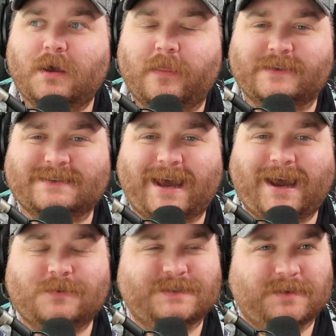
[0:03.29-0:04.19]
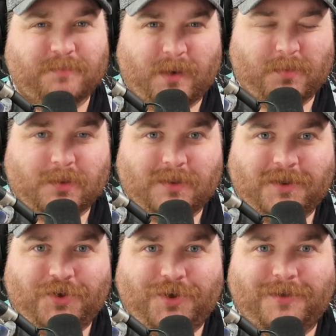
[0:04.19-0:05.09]
this housing bubble
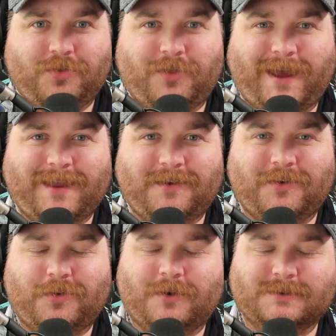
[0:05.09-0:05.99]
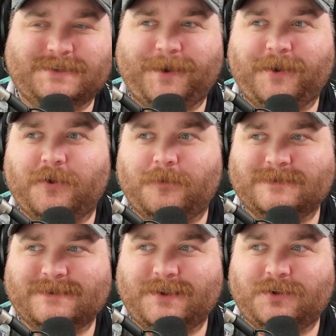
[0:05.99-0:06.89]
that Ontario
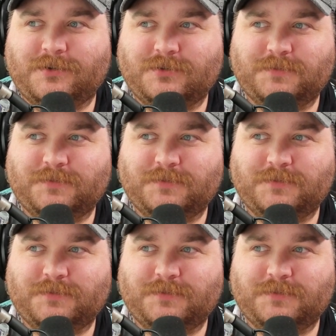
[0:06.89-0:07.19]
is in,